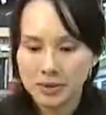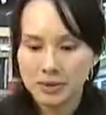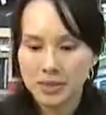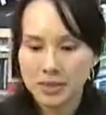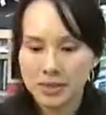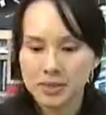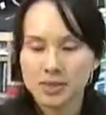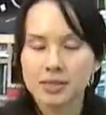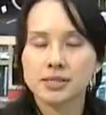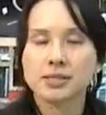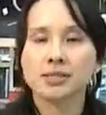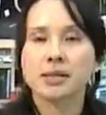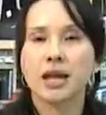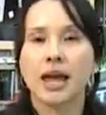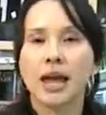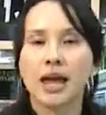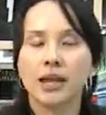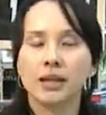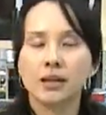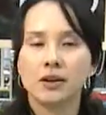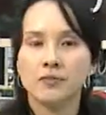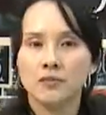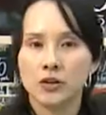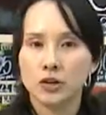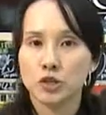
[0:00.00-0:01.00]
this is the
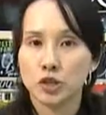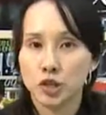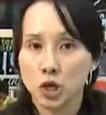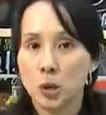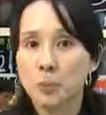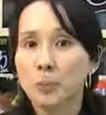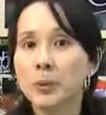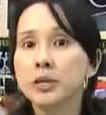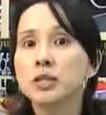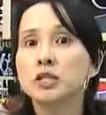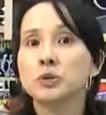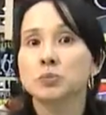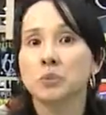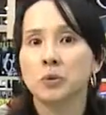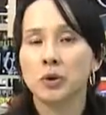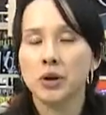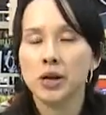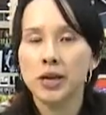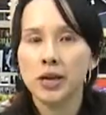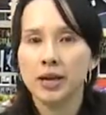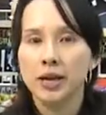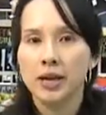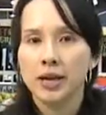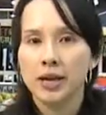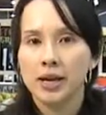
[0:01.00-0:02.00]
end of our shopping
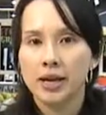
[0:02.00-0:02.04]
spree.